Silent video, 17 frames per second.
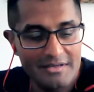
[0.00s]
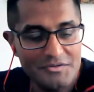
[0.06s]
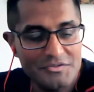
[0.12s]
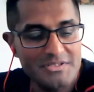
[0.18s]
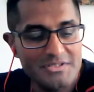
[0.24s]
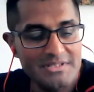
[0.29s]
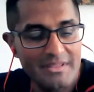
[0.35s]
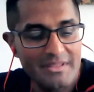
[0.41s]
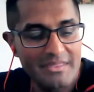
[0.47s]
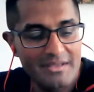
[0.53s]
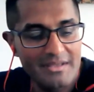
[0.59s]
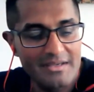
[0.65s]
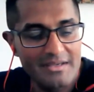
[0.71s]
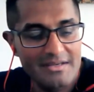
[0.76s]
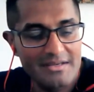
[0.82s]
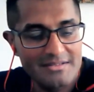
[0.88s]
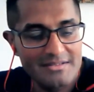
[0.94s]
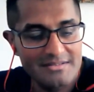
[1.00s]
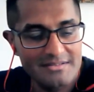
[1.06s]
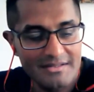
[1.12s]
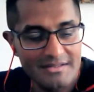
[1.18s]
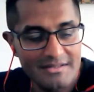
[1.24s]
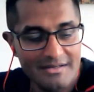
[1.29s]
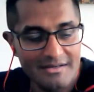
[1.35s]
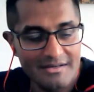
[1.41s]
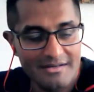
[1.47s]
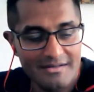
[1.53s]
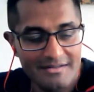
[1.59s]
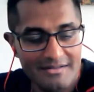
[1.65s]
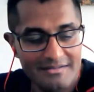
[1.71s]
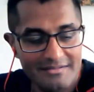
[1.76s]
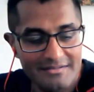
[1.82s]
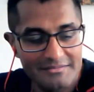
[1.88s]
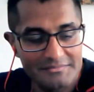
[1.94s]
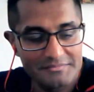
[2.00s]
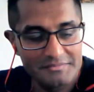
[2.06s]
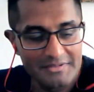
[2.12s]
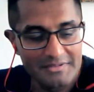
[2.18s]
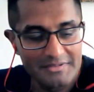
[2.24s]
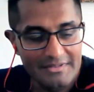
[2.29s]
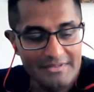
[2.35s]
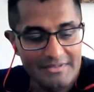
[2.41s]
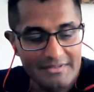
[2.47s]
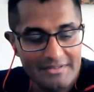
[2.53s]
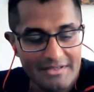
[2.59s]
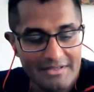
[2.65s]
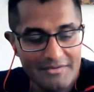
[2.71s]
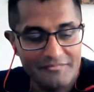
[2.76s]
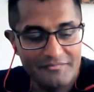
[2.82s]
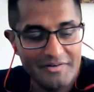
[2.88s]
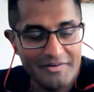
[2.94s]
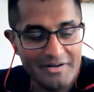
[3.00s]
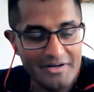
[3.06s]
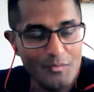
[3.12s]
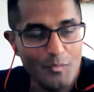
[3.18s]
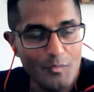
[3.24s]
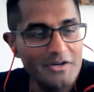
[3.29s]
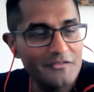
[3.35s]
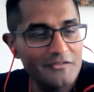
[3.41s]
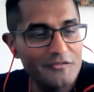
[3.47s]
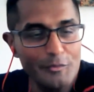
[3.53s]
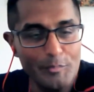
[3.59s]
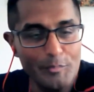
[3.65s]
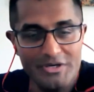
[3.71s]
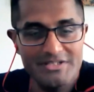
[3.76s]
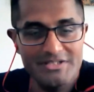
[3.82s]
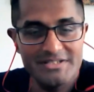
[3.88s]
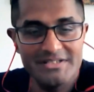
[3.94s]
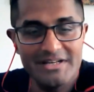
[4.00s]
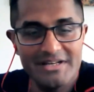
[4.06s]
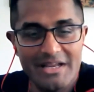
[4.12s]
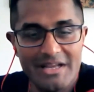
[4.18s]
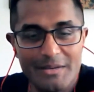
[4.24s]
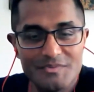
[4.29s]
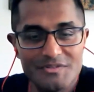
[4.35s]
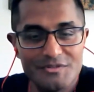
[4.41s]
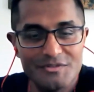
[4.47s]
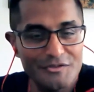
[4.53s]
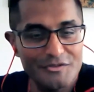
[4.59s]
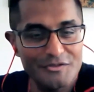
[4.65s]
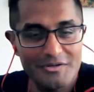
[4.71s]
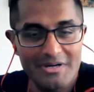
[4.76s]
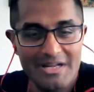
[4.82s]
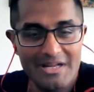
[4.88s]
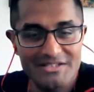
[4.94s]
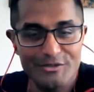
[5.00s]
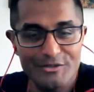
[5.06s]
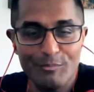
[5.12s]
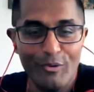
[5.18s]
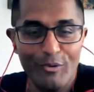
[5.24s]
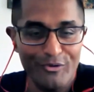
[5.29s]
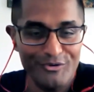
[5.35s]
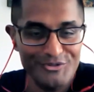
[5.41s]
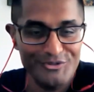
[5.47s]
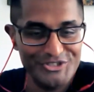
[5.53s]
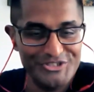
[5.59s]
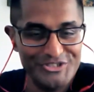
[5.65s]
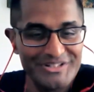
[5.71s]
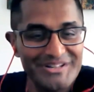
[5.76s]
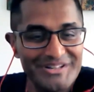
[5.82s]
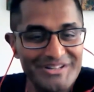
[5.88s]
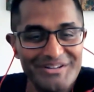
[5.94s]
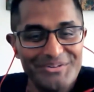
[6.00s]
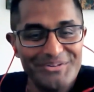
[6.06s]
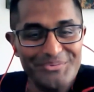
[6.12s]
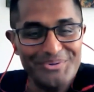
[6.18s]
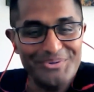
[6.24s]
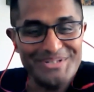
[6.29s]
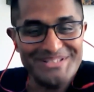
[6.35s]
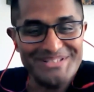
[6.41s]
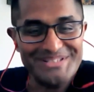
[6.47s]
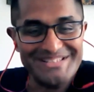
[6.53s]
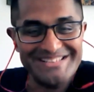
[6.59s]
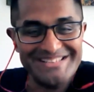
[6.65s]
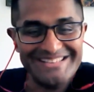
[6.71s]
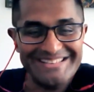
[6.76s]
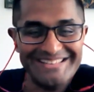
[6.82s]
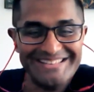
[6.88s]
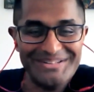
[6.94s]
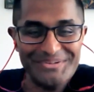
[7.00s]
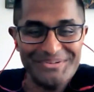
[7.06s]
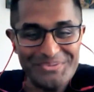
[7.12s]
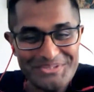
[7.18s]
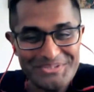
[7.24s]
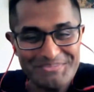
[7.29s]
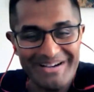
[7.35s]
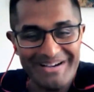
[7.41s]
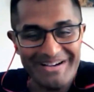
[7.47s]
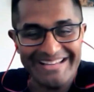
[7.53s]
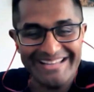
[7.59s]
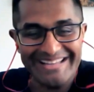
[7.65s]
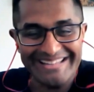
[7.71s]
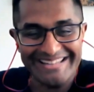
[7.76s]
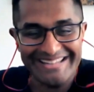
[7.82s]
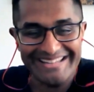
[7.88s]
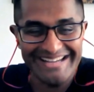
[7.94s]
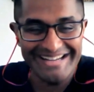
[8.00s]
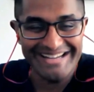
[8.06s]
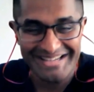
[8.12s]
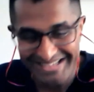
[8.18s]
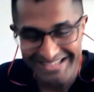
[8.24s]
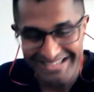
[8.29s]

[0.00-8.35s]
interesting thing is a very wonderful person named Dr. Laszlo Boros was my